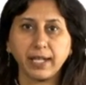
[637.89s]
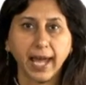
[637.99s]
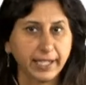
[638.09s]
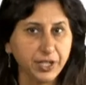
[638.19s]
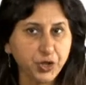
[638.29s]

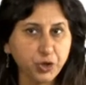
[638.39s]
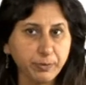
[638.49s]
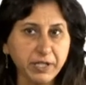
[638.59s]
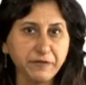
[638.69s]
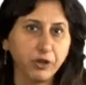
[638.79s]
An
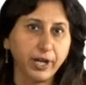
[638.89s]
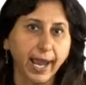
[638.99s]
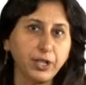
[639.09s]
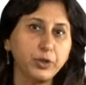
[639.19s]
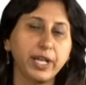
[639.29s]
instrument for
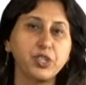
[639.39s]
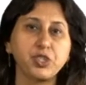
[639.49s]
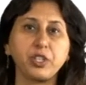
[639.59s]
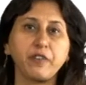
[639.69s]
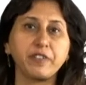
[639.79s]

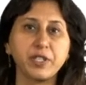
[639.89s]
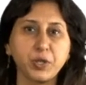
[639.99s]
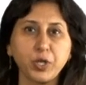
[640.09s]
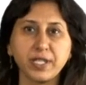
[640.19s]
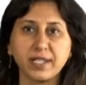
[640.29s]
allocation of
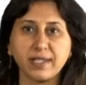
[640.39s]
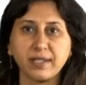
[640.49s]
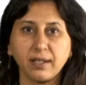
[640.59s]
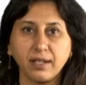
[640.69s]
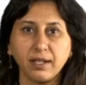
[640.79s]
resources.
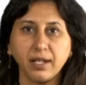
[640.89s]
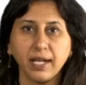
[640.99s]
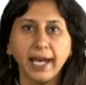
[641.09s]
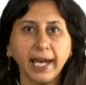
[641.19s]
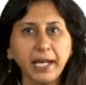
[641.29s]

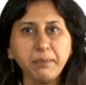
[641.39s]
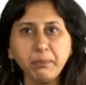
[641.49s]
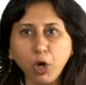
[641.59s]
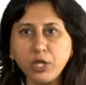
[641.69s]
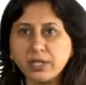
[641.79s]
In
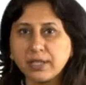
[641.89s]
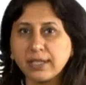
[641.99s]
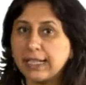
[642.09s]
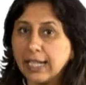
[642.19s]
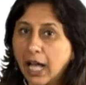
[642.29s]
modern
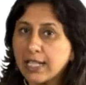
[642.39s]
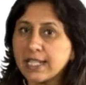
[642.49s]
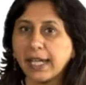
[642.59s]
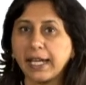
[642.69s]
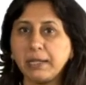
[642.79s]

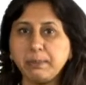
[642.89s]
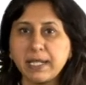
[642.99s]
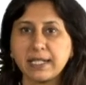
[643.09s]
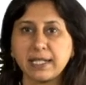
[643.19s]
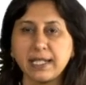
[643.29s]
large-scale
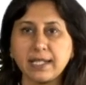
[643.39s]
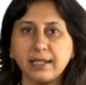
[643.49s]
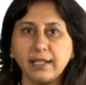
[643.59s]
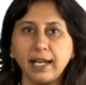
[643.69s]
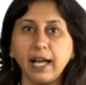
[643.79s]
business,
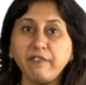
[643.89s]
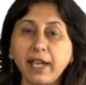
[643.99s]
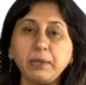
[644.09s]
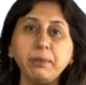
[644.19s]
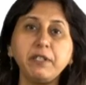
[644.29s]

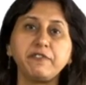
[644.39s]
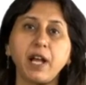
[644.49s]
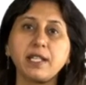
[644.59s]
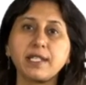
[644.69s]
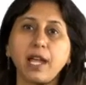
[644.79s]
available
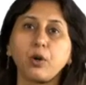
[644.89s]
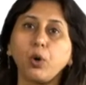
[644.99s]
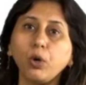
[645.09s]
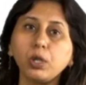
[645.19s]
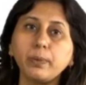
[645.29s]
funds are
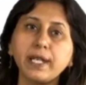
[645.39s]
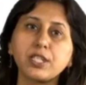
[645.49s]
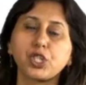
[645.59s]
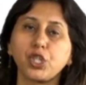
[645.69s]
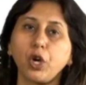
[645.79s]

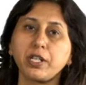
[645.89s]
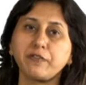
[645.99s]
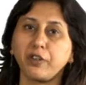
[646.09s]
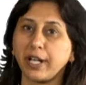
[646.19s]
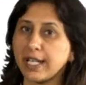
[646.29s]
always short
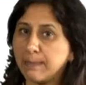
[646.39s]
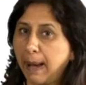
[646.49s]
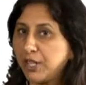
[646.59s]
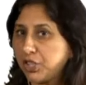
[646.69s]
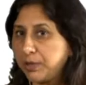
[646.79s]
for
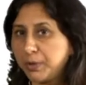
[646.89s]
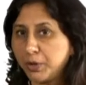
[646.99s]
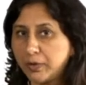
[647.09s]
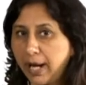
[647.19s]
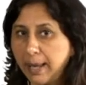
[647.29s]
expansion
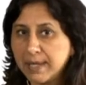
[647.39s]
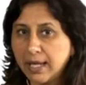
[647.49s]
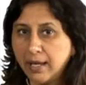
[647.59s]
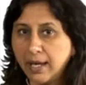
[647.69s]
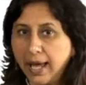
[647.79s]
programs,
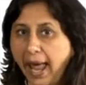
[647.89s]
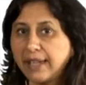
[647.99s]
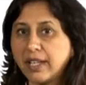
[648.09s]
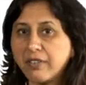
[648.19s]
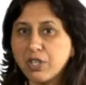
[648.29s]

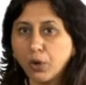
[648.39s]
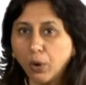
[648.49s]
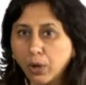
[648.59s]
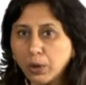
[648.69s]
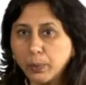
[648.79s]
and there is
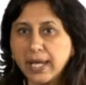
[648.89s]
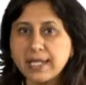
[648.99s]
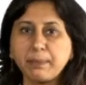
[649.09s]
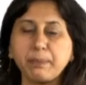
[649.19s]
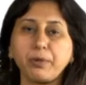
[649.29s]

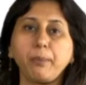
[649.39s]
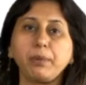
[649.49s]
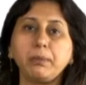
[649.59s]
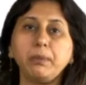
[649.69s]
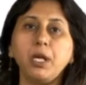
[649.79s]
always a
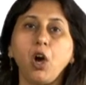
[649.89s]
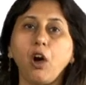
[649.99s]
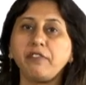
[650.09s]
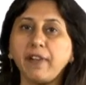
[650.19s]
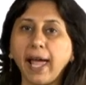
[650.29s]
problem
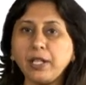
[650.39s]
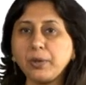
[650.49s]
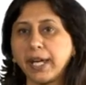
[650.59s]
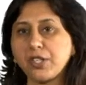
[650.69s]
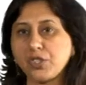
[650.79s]
of
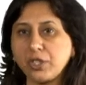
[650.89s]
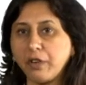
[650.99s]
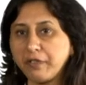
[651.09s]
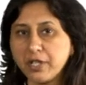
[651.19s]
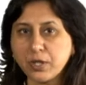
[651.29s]
allocation
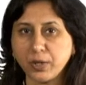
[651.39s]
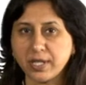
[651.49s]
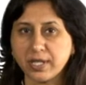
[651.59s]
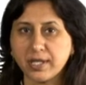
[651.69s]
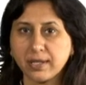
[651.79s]
of
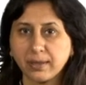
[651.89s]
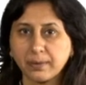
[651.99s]
resources.